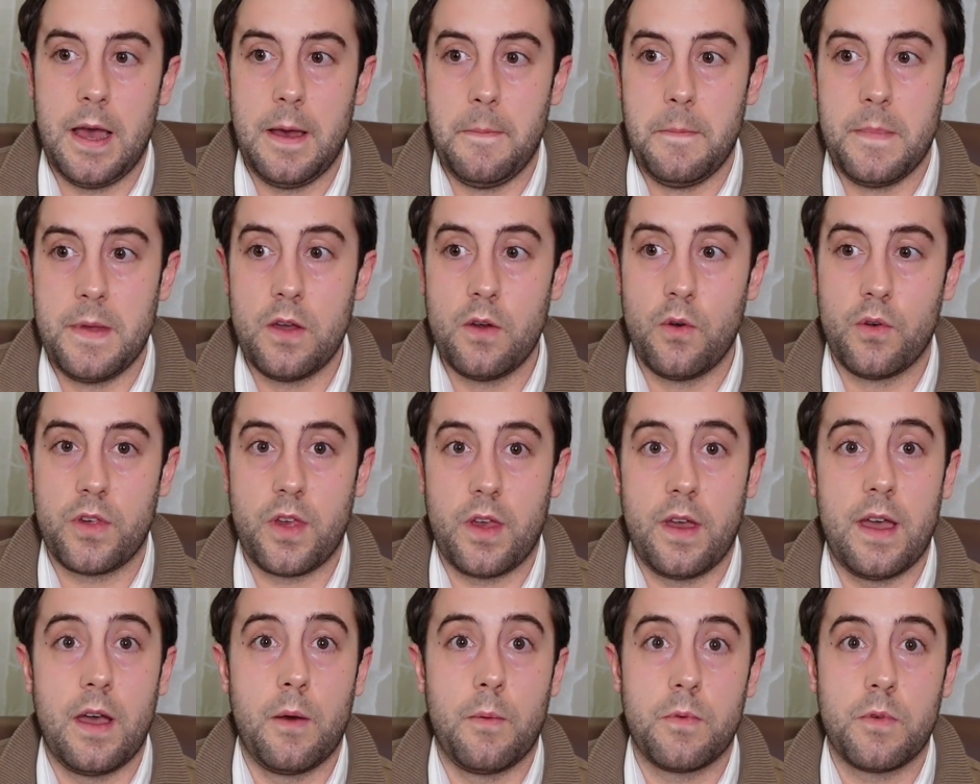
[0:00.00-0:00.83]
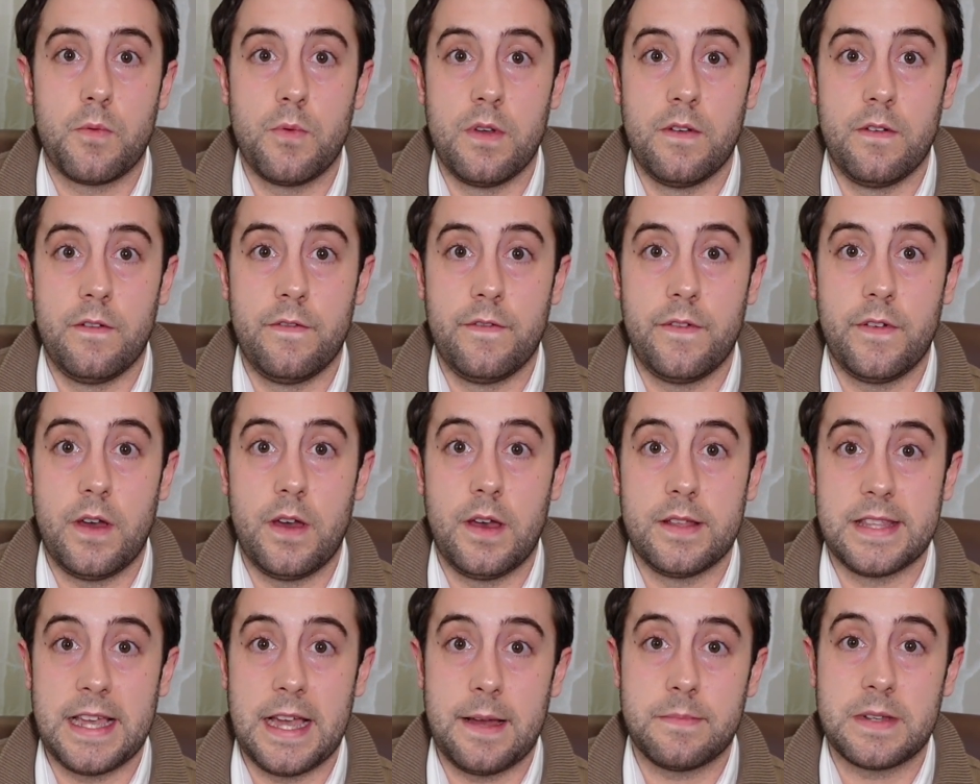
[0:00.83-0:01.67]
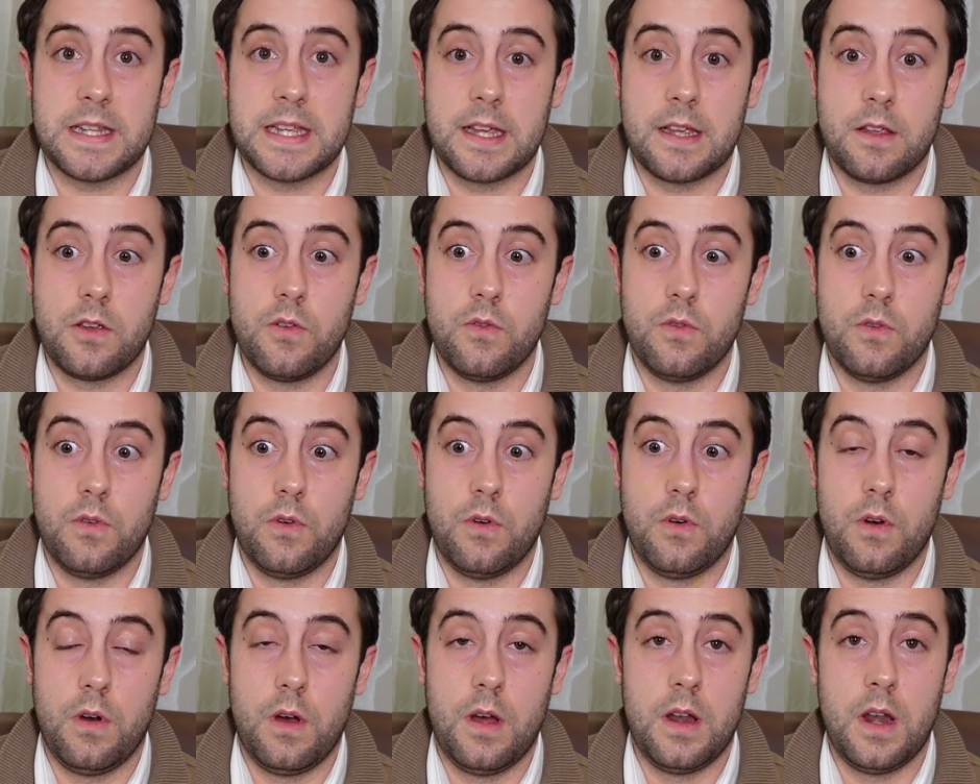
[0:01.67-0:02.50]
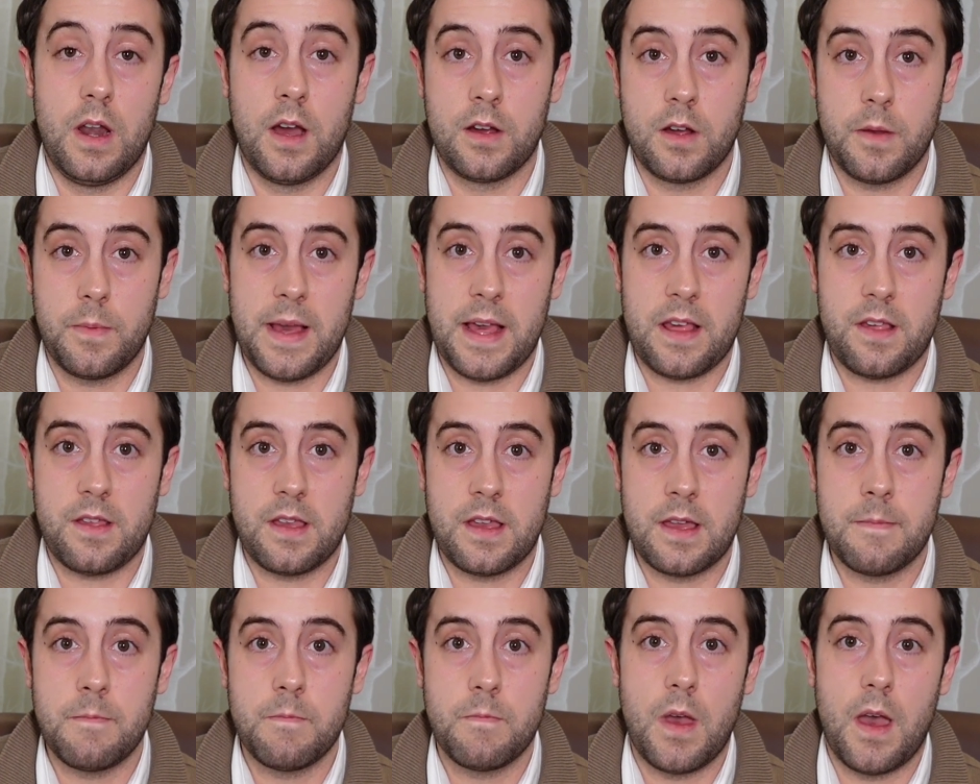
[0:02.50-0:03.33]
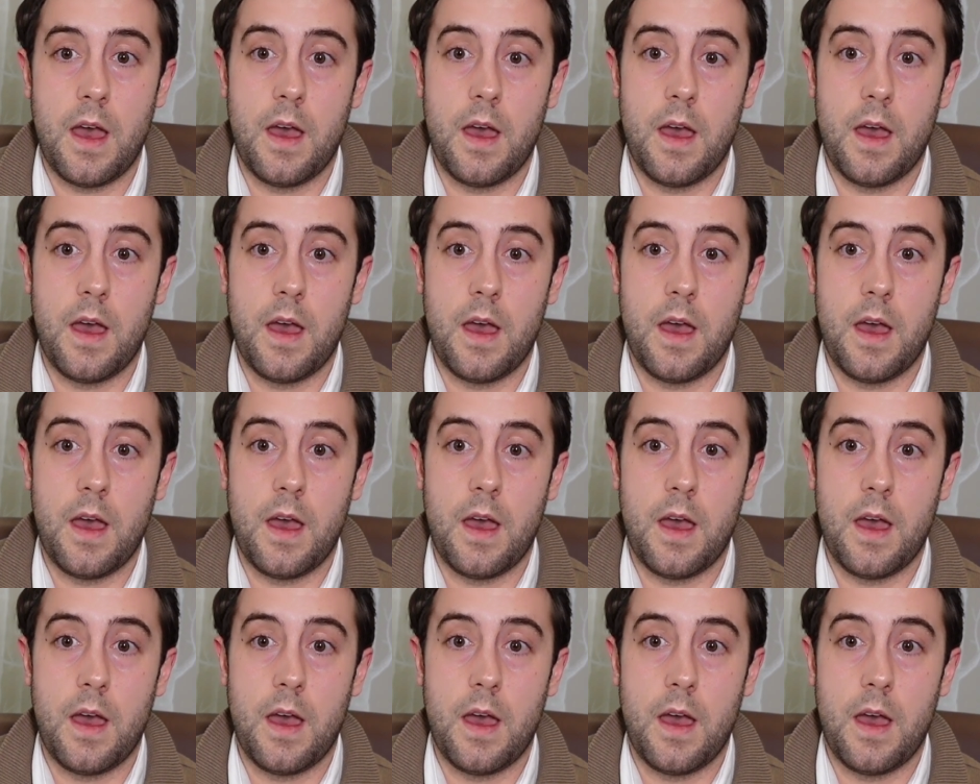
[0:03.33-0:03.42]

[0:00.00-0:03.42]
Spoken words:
It also helps with adapting your lung capacity,